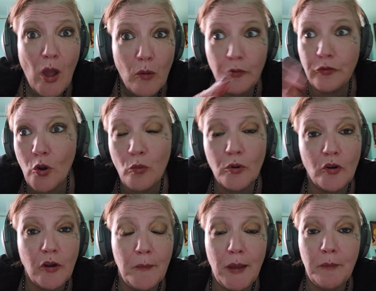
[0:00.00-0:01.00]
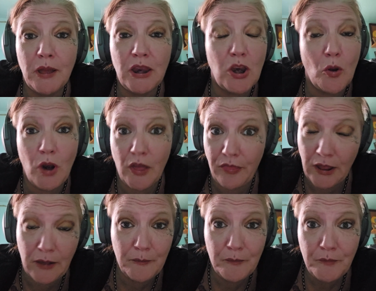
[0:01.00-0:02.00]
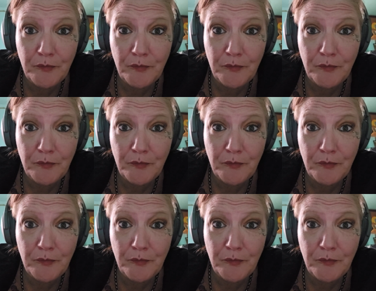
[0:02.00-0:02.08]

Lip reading: With no real commitment, no nothing.